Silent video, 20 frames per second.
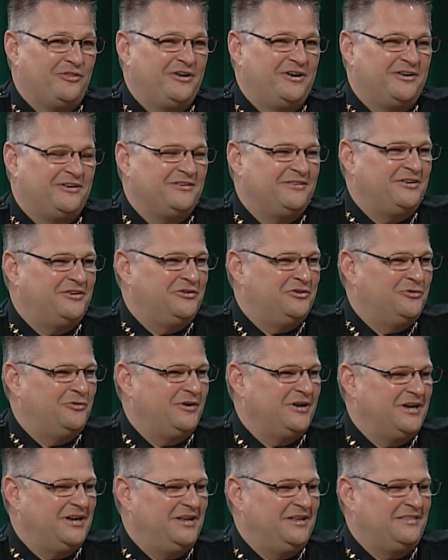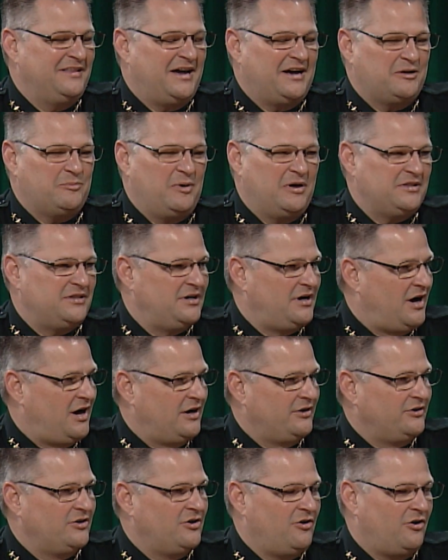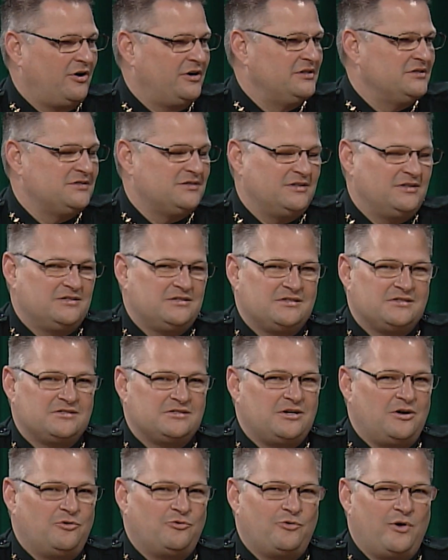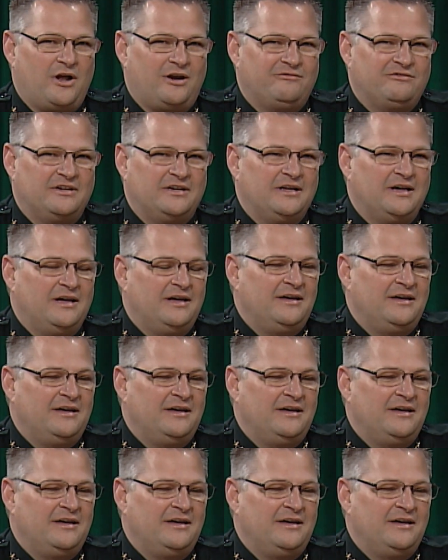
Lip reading: they're doing it in that compared to the honor guard is so relevant